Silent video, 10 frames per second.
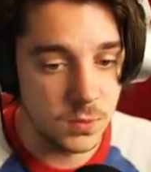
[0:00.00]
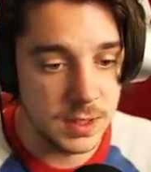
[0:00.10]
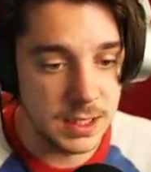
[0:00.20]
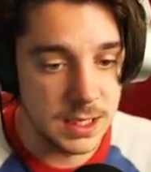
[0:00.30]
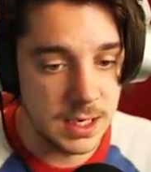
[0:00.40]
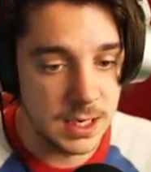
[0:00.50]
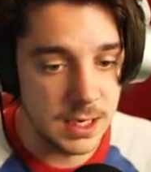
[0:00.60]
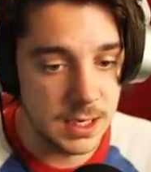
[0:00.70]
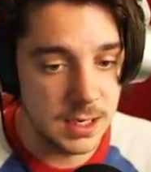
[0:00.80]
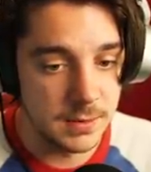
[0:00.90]
we
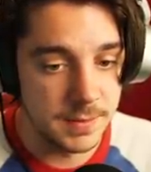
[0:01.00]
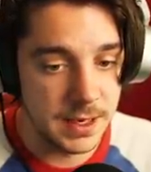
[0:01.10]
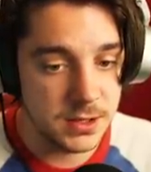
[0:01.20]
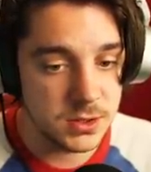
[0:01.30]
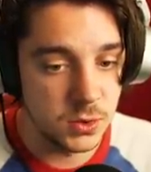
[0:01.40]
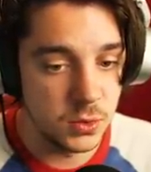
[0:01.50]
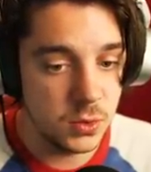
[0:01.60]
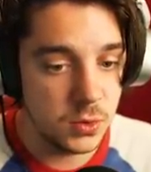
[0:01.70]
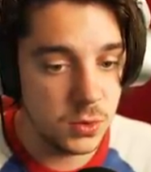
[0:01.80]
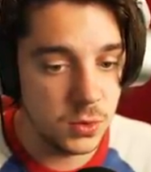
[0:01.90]
got a bear
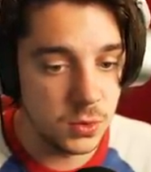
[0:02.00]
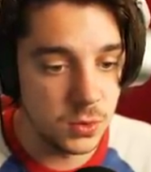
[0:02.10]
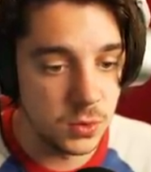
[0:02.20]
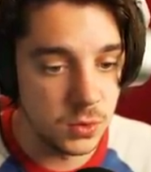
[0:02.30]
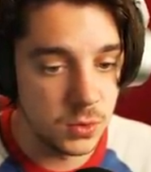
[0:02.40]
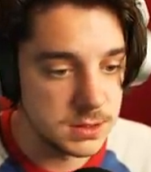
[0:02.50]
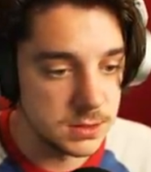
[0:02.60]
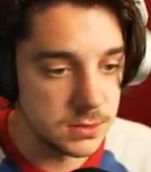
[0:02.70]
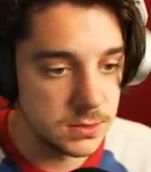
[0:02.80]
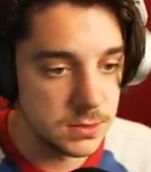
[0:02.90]
ooh
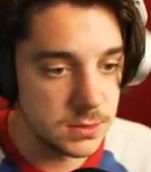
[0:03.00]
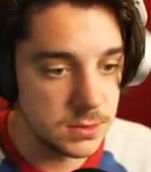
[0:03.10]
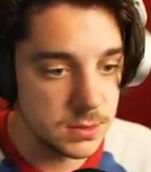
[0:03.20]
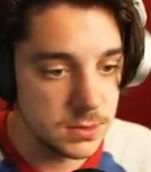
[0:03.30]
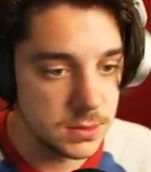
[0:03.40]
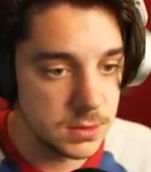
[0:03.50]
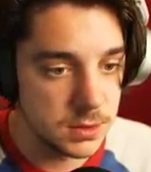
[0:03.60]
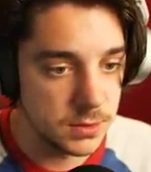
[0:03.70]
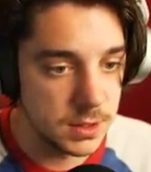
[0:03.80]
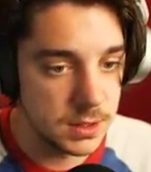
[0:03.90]
two
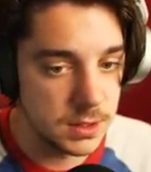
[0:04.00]
three